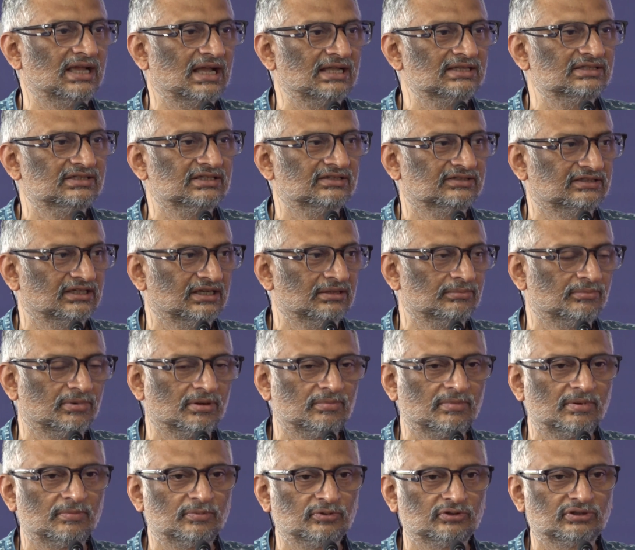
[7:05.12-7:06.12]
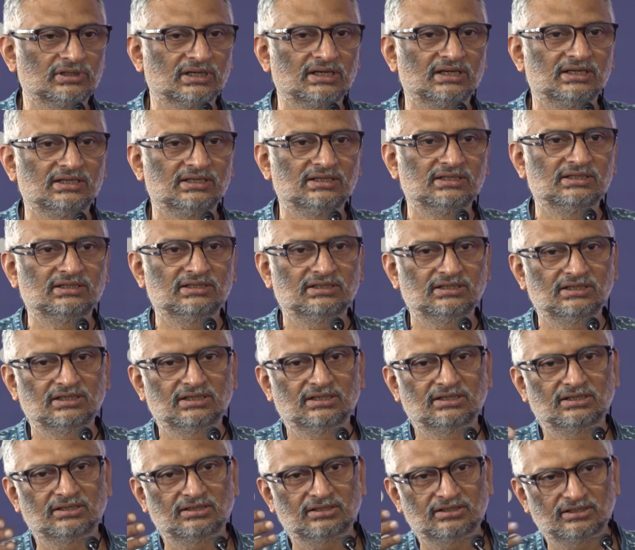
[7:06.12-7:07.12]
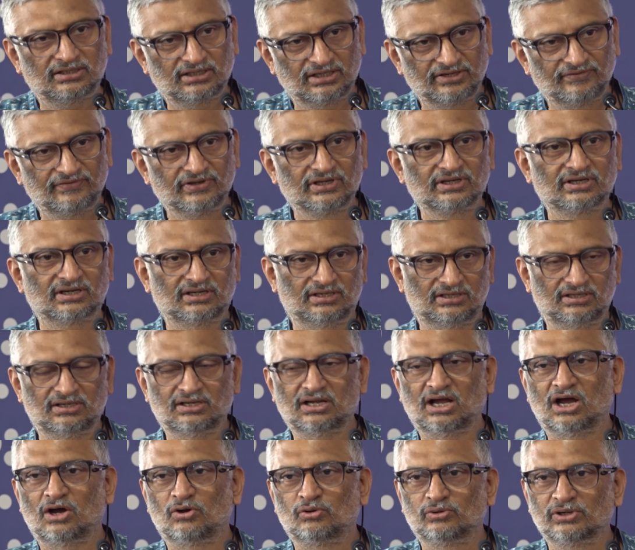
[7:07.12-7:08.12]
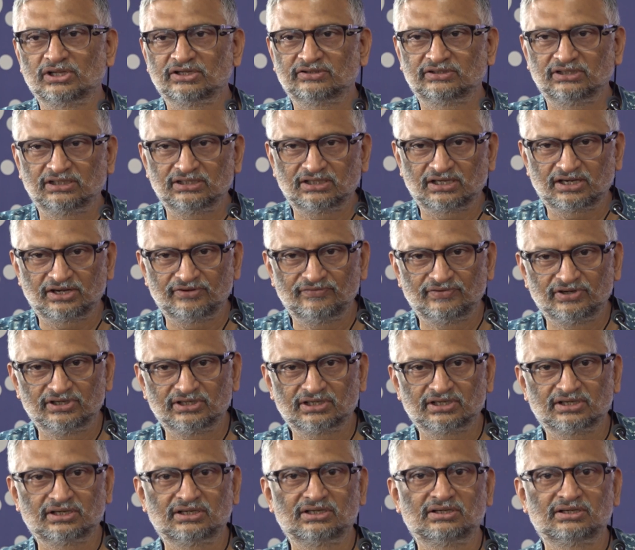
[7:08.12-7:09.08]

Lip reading: Ganges and Brahmaputra river, how does that river